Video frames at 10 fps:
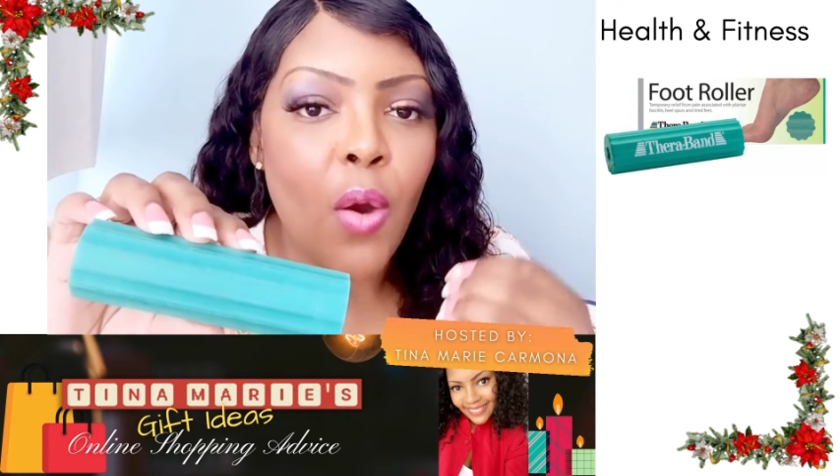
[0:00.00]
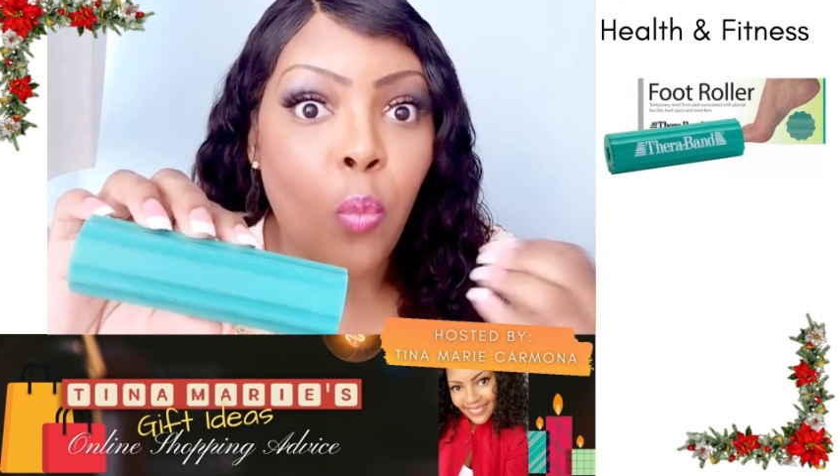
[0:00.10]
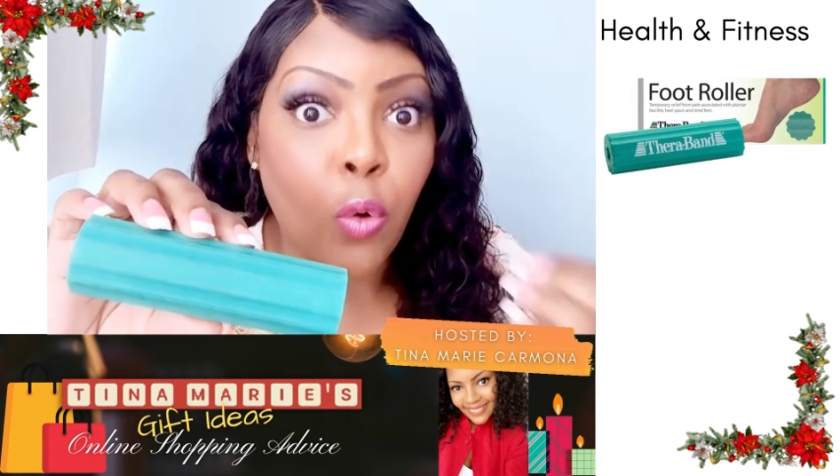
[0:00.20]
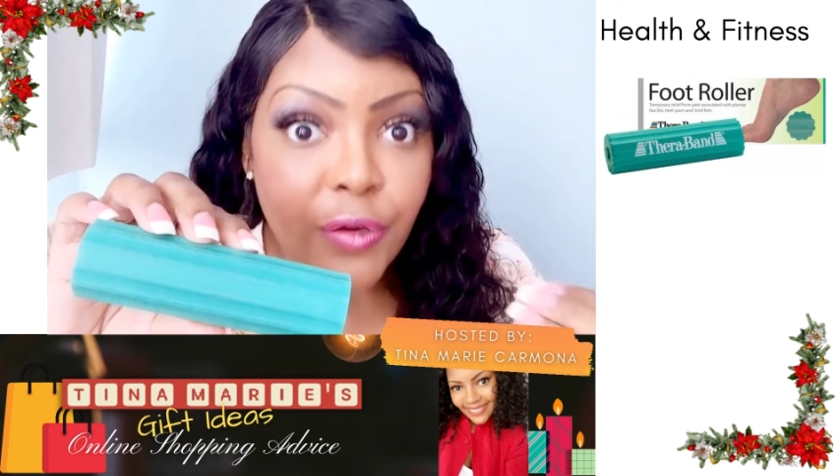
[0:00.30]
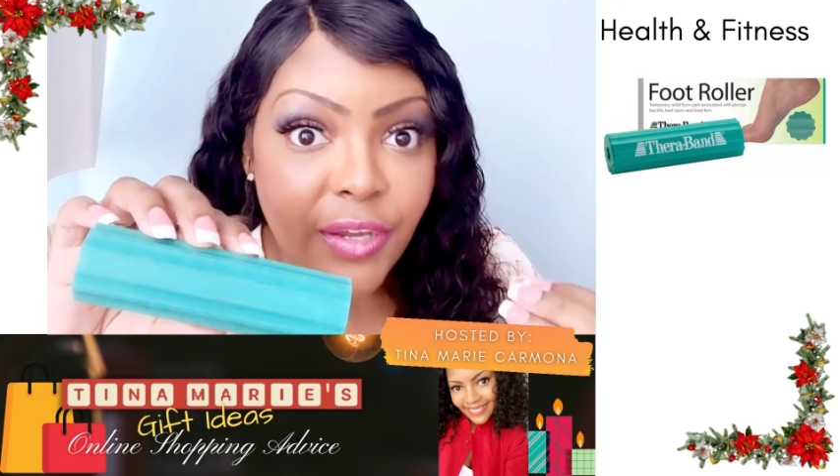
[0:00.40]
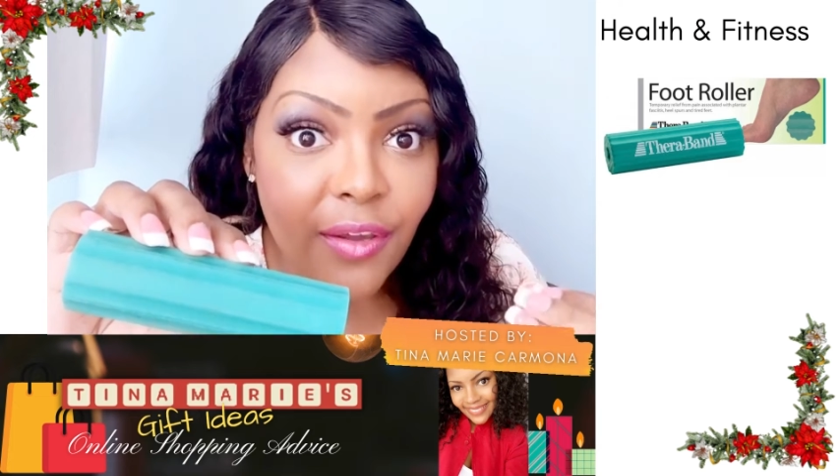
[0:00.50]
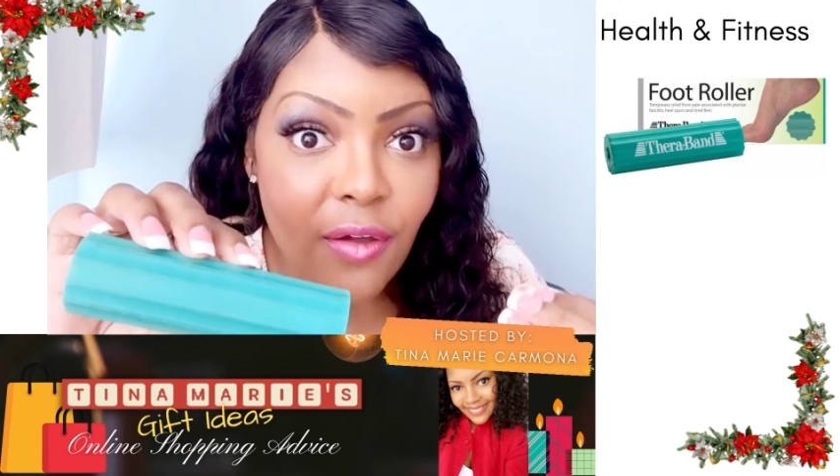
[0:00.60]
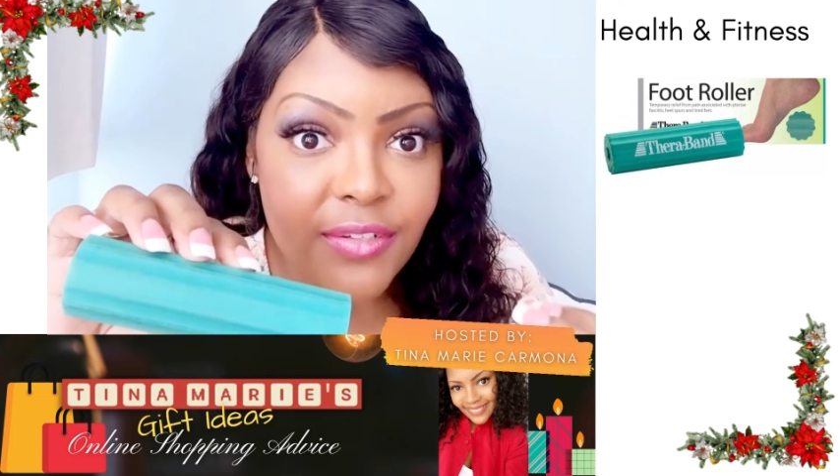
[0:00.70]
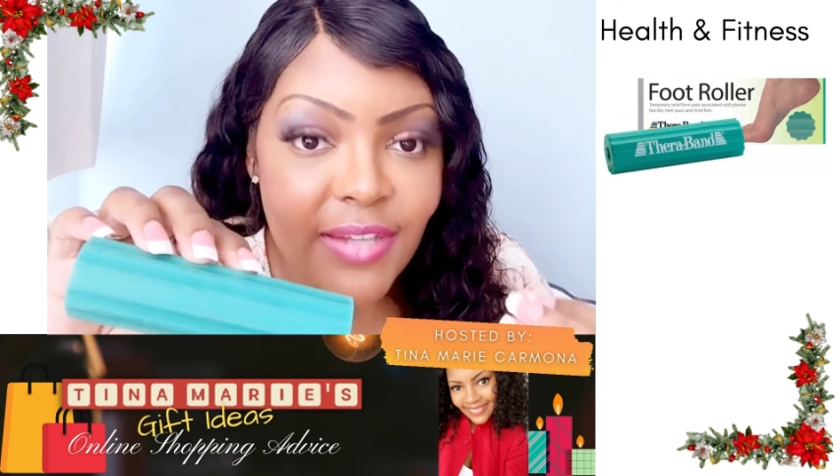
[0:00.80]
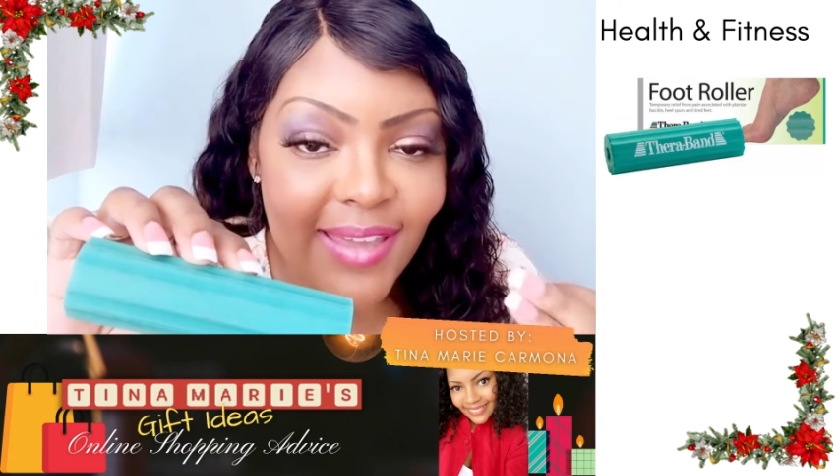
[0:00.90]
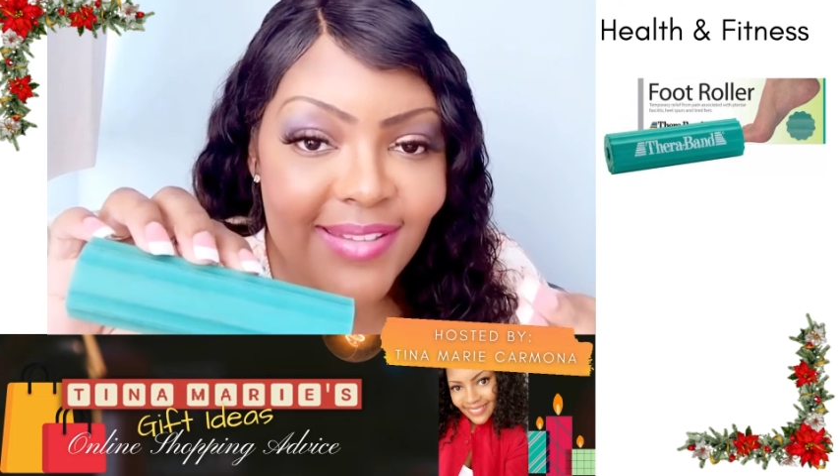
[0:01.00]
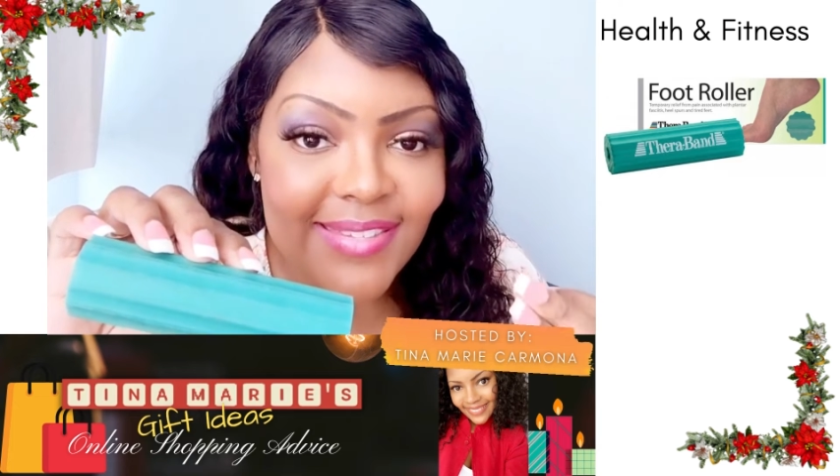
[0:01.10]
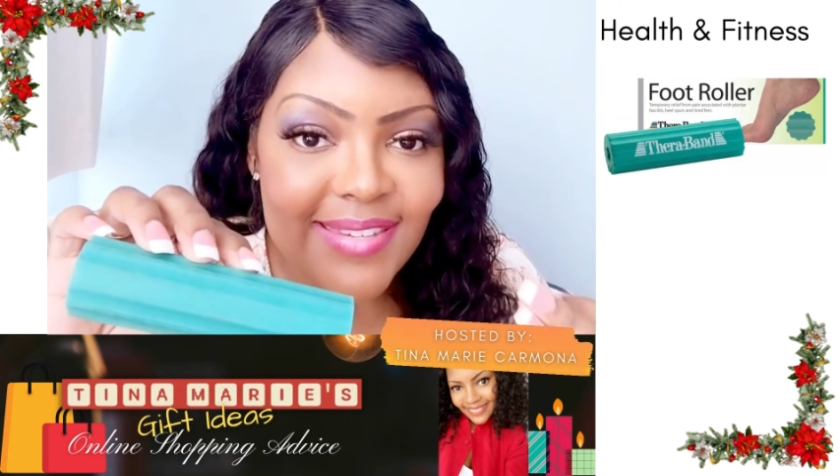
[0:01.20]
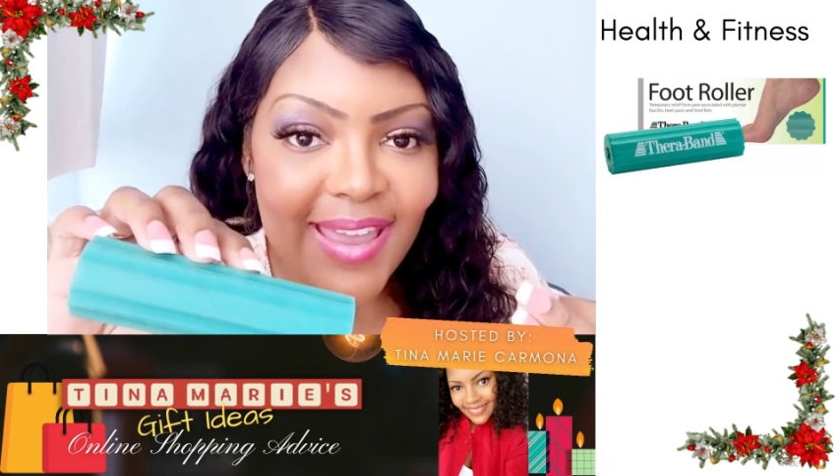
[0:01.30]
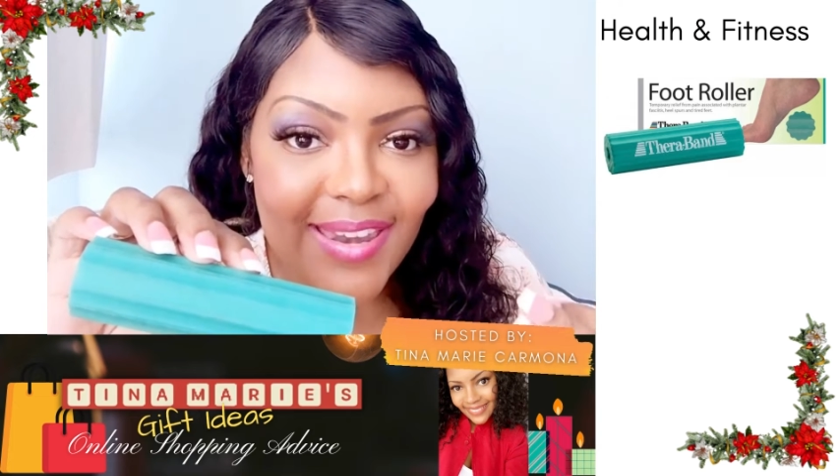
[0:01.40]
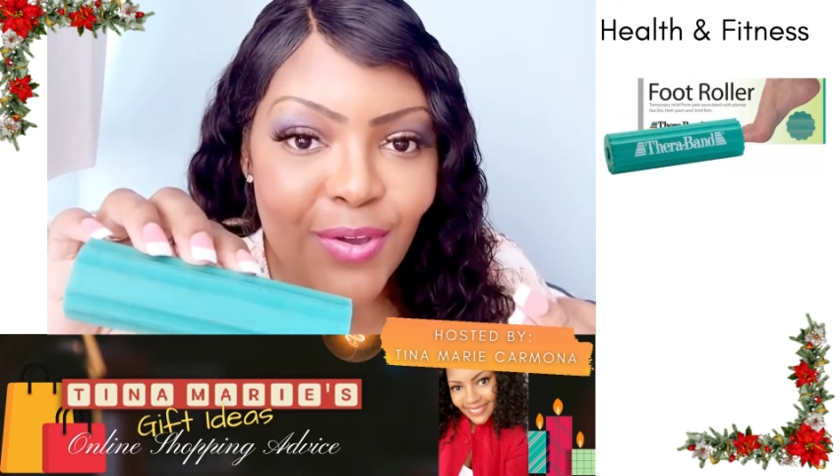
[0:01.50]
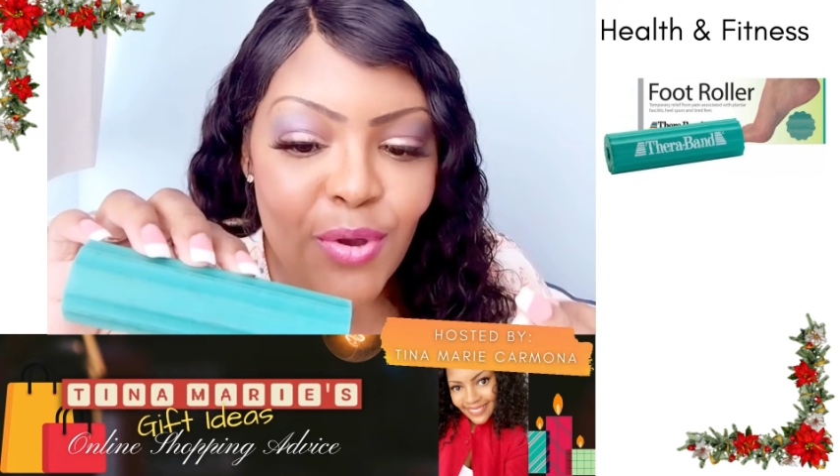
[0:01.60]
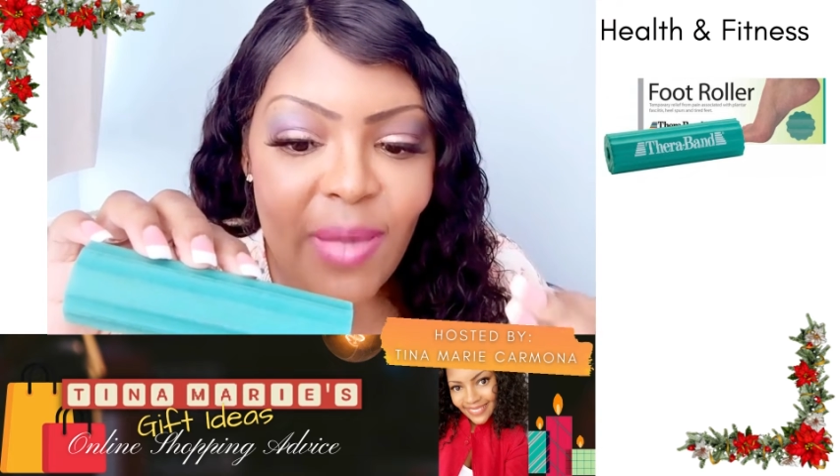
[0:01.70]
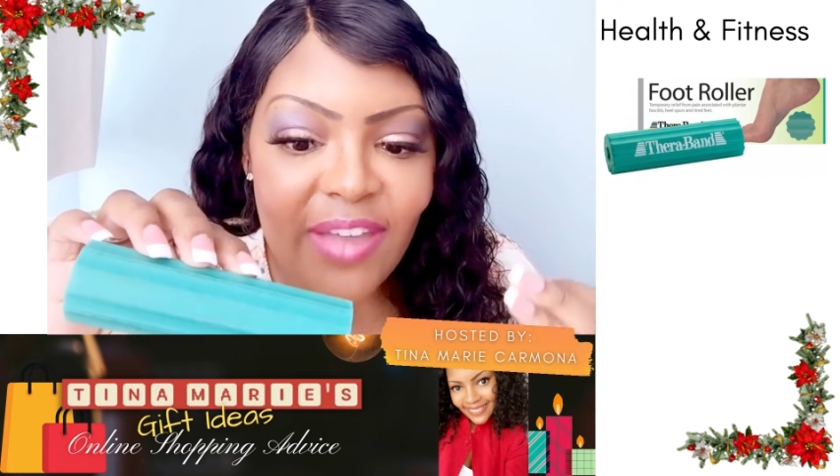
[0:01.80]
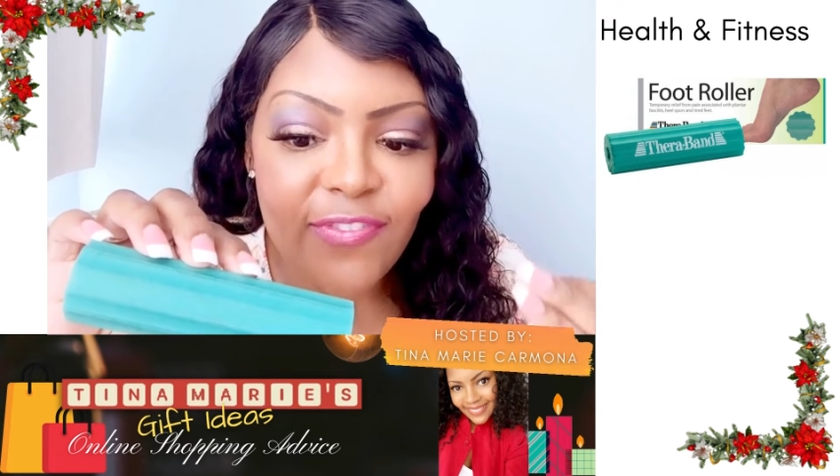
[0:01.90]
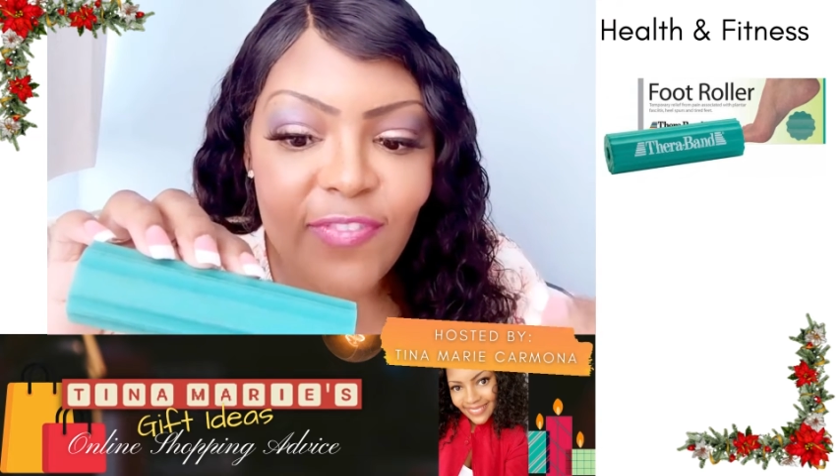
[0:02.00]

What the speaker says: working all day and standing on my